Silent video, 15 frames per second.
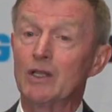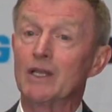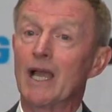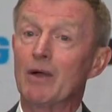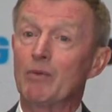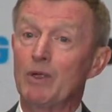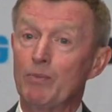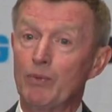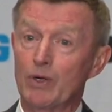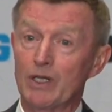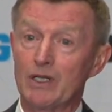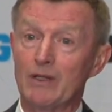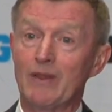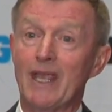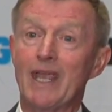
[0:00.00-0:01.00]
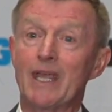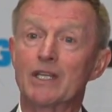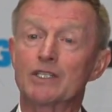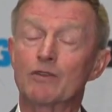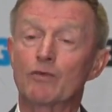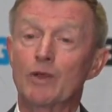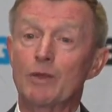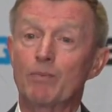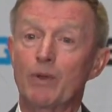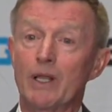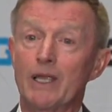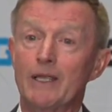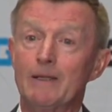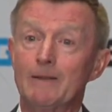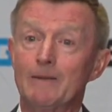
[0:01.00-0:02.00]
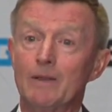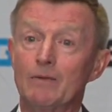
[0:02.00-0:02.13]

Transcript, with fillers: Now we put it in the hands of replay.